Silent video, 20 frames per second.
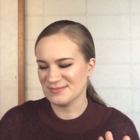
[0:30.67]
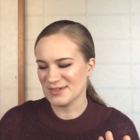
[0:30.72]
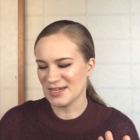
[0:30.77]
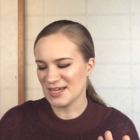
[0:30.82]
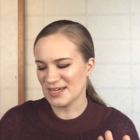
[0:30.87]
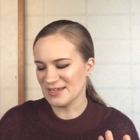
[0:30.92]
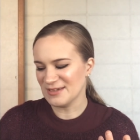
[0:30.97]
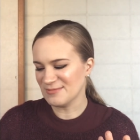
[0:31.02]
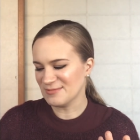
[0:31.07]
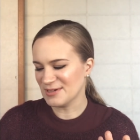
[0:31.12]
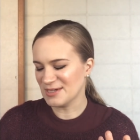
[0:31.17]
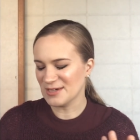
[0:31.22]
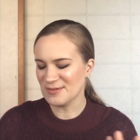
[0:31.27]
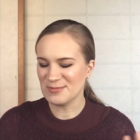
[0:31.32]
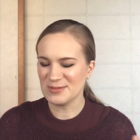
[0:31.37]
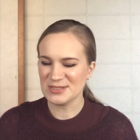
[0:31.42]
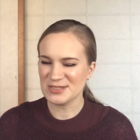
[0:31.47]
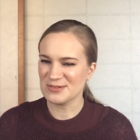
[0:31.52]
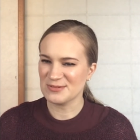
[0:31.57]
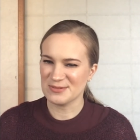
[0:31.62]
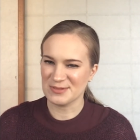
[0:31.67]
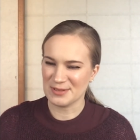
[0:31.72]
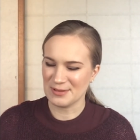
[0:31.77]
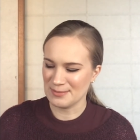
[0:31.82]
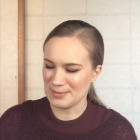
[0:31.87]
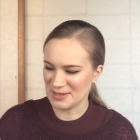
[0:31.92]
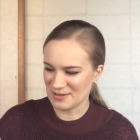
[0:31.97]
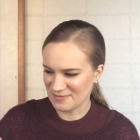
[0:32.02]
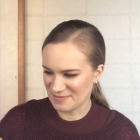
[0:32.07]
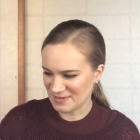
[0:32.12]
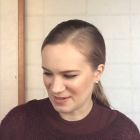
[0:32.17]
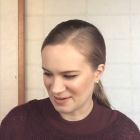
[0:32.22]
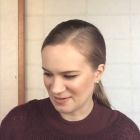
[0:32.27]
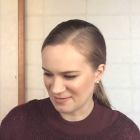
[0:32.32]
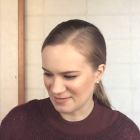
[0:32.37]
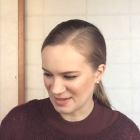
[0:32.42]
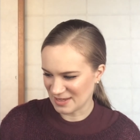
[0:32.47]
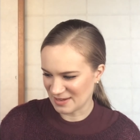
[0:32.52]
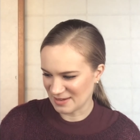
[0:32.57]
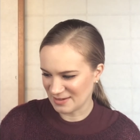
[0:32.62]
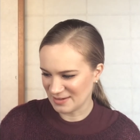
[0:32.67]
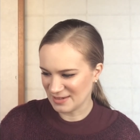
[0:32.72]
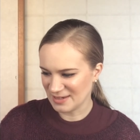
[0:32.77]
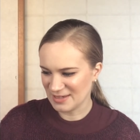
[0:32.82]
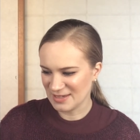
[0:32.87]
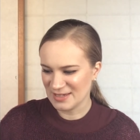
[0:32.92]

I wasn't a really big fan of that.